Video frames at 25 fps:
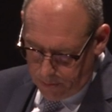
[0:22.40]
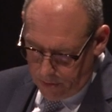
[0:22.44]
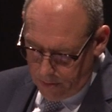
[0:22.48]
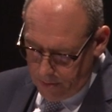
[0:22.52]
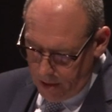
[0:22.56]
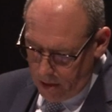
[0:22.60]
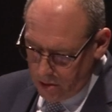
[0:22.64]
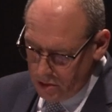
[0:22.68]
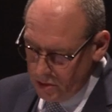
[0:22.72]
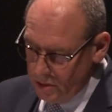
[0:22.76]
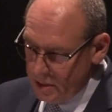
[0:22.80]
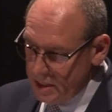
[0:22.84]
to
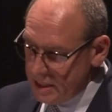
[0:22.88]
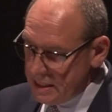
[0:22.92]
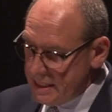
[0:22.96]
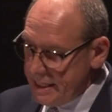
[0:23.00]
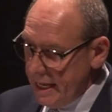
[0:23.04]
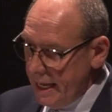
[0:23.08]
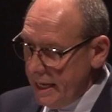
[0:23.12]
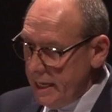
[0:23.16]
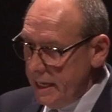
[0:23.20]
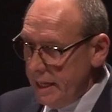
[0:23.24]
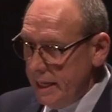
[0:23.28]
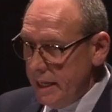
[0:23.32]
promote
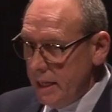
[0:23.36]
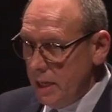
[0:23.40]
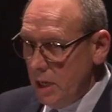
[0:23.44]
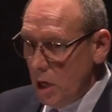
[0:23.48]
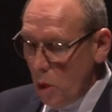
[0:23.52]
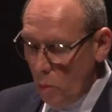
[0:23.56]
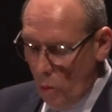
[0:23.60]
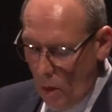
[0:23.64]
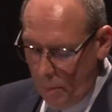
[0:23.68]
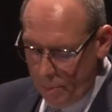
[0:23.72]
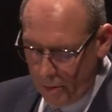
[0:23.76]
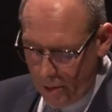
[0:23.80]
understanding and
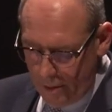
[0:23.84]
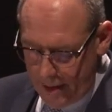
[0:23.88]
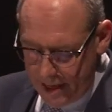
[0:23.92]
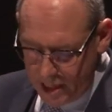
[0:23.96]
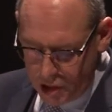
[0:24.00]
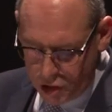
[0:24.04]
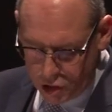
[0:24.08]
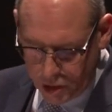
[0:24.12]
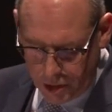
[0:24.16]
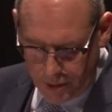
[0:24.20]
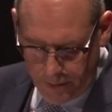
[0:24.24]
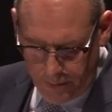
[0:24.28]

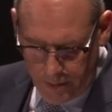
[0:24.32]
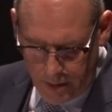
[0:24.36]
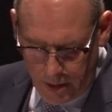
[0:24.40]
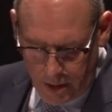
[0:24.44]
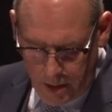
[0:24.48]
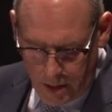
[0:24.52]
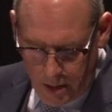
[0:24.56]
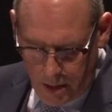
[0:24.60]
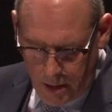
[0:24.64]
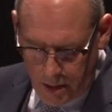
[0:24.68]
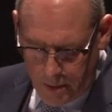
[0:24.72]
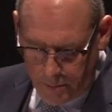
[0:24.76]
cooperation
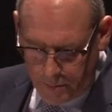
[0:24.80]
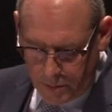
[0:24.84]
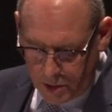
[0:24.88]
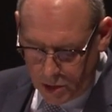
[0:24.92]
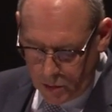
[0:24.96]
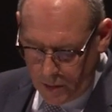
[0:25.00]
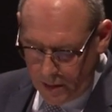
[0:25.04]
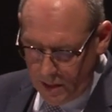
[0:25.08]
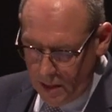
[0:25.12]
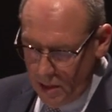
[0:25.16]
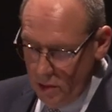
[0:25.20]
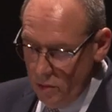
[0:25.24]

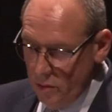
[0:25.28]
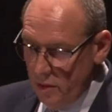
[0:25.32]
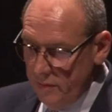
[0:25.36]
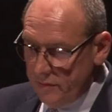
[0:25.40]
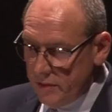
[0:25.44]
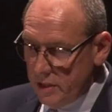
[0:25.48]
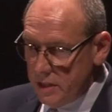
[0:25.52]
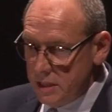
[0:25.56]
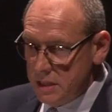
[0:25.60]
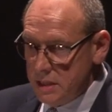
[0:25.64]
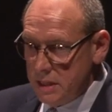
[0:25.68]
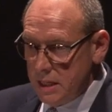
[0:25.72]
between the
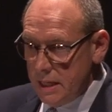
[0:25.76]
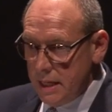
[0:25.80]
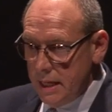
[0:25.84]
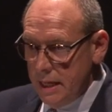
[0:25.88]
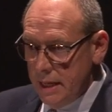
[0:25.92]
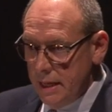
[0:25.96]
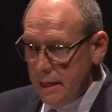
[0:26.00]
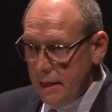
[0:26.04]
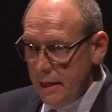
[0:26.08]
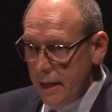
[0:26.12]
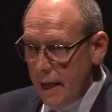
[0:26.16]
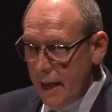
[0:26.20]

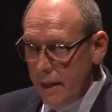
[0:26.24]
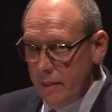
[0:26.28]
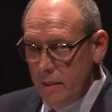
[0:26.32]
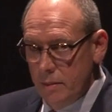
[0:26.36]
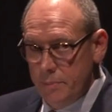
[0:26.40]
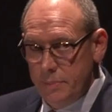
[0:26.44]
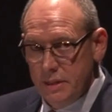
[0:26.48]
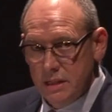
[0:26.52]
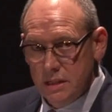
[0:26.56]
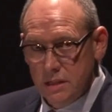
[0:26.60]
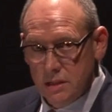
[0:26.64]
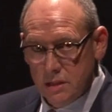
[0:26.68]
university
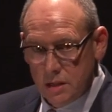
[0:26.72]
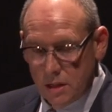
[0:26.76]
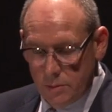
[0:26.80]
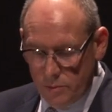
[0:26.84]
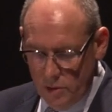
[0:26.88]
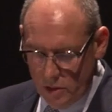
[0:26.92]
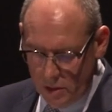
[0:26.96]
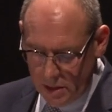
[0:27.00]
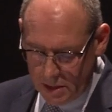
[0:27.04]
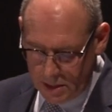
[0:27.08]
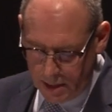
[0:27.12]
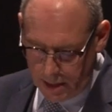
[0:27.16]
and the business
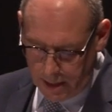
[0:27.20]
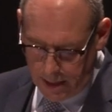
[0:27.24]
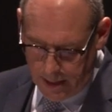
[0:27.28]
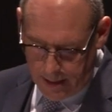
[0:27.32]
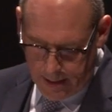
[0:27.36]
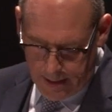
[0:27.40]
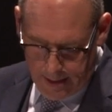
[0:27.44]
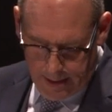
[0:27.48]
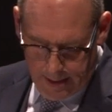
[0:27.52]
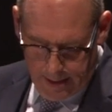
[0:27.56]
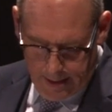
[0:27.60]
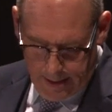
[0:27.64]
community
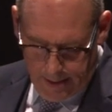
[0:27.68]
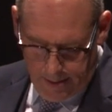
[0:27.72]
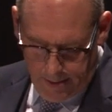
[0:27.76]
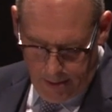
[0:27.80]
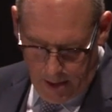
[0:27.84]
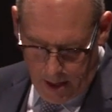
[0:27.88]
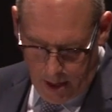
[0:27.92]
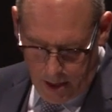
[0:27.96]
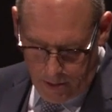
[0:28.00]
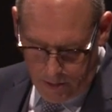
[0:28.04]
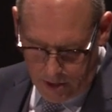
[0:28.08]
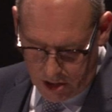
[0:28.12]

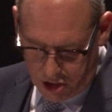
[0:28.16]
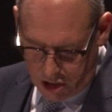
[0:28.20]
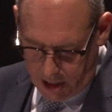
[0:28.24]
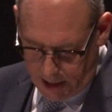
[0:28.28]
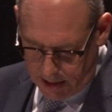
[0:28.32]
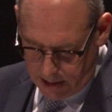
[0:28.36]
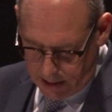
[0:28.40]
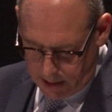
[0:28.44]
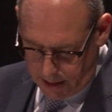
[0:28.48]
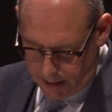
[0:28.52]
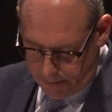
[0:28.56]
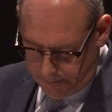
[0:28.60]
here in
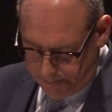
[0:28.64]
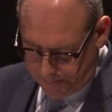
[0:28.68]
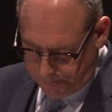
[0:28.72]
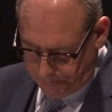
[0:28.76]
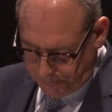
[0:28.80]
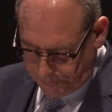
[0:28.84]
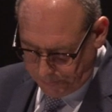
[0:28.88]
Chester.